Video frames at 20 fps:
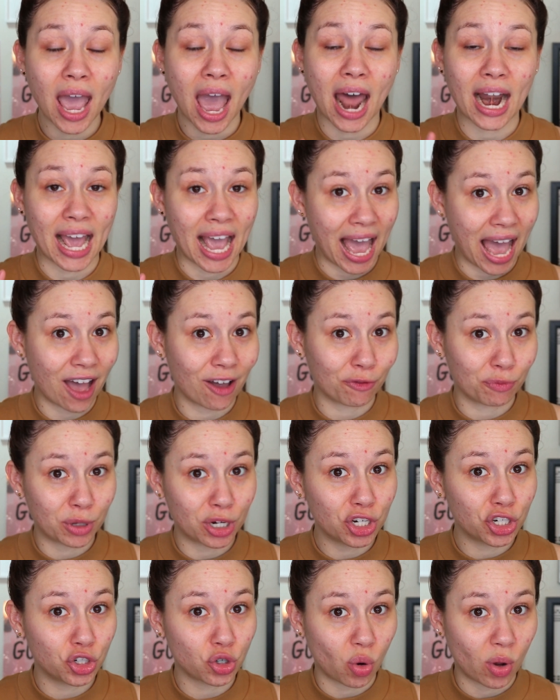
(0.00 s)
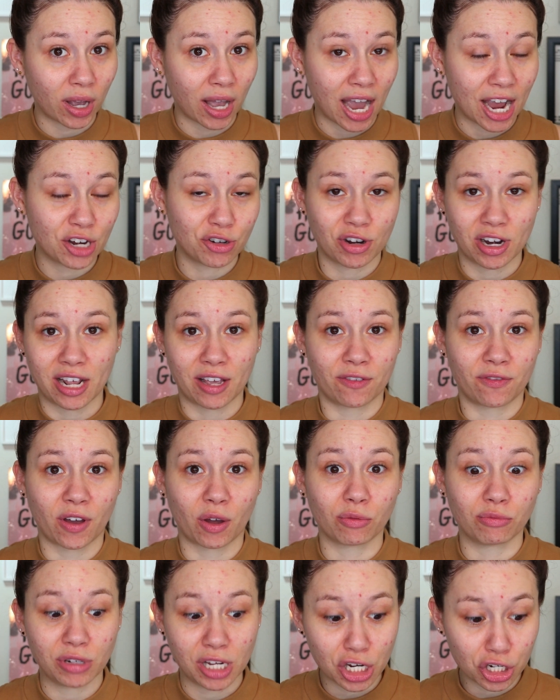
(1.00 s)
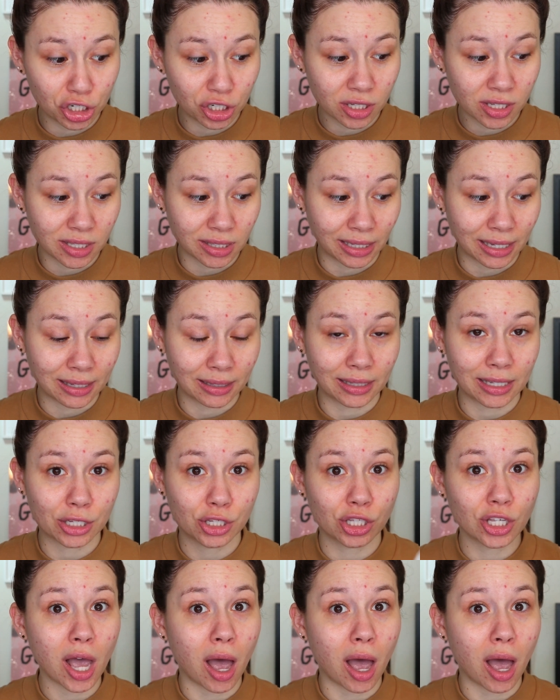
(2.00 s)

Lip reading: And I have been enjoying hydrating foundations lately.